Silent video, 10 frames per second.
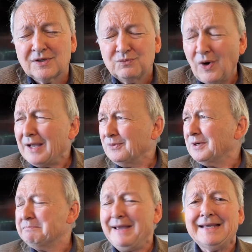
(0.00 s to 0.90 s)
And why would
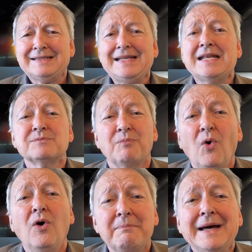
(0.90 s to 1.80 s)
a bank lend
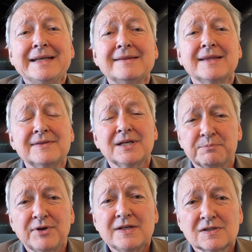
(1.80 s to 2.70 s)
more money than the
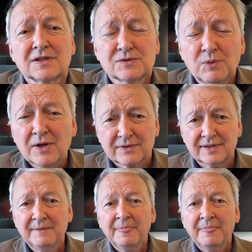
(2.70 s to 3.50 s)
appraisal is worth?